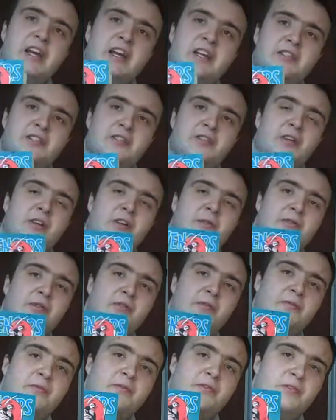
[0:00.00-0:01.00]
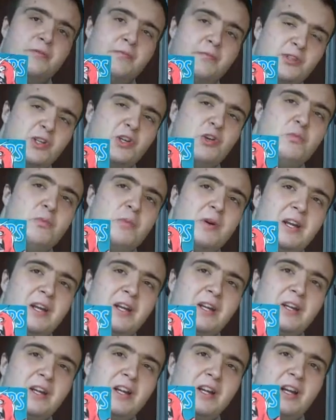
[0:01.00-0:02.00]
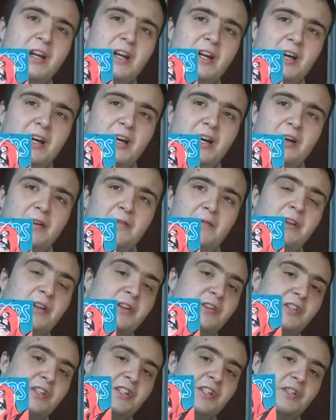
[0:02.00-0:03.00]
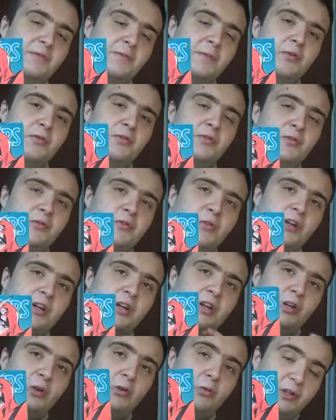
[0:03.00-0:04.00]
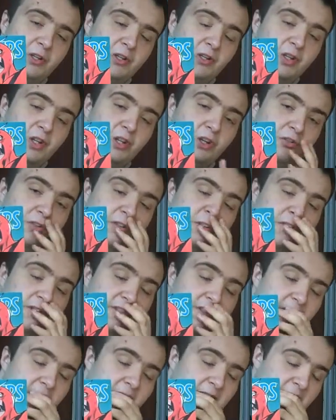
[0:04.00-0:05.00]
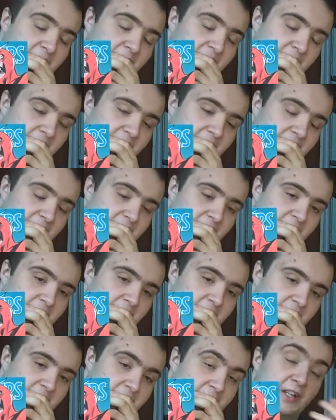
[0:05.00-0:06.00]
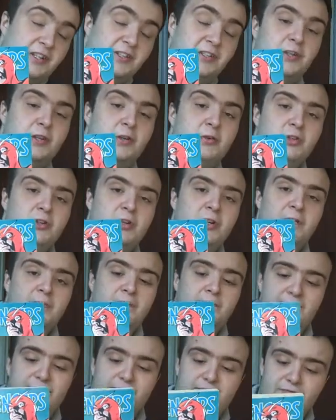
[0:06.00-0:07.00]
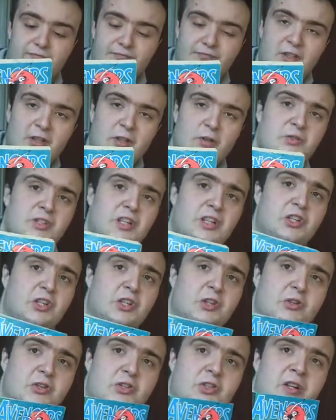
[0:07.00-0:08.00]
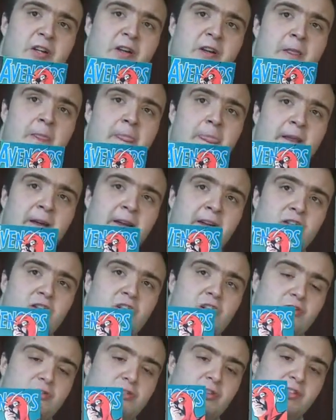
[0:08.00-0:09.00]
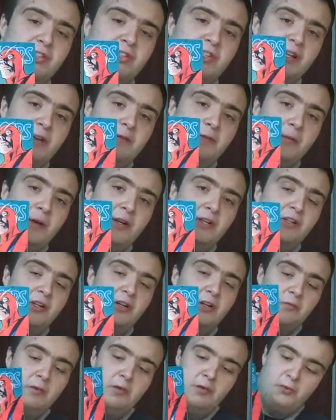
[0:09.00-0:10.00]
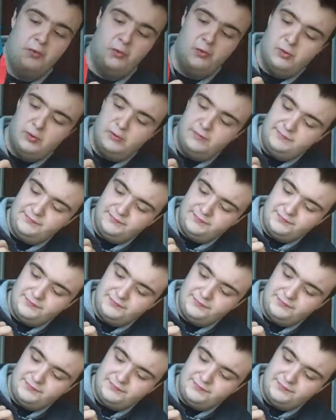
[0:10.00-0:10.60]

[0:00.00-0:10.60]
has sort of two main villains at his disposal, called the Enchantress and the Executioner. And of course, the Executioner and the Enchantress came from Asgard with Thor.